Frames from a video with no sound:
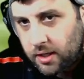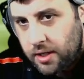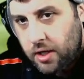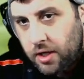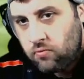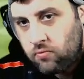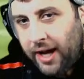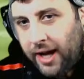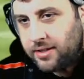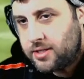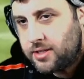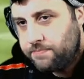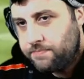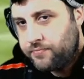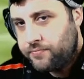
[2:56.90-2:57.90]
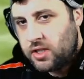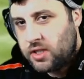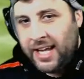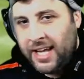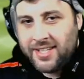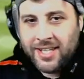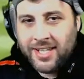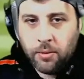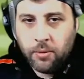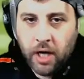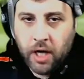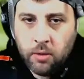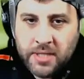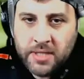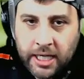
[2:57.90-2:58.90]
Right, let's start with the home
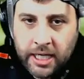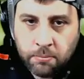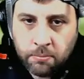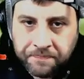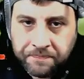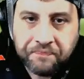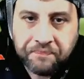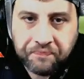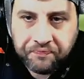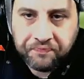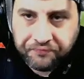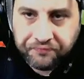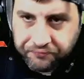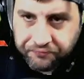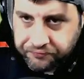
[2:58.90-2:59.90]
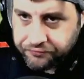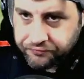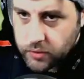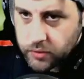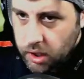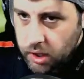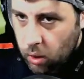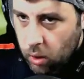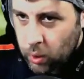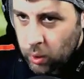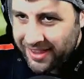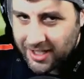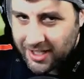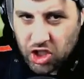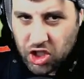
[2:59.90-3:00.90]
team with
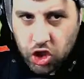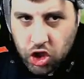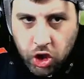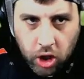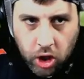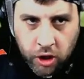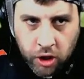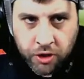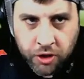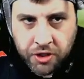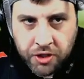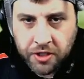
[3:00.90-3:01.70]
Scotland.